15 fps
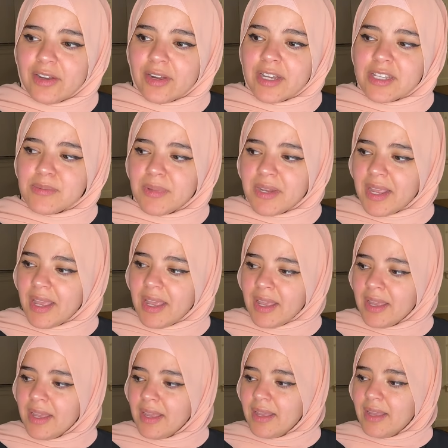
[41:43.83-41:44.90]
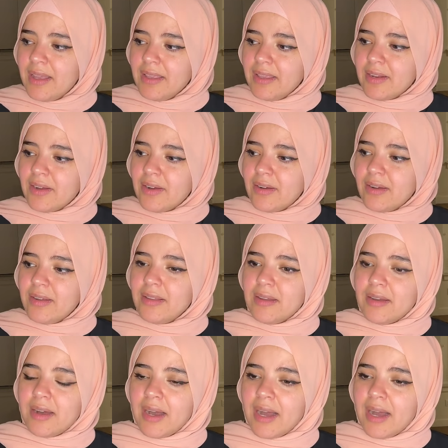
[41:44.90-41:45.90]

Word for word: your husband, hey, you know, I,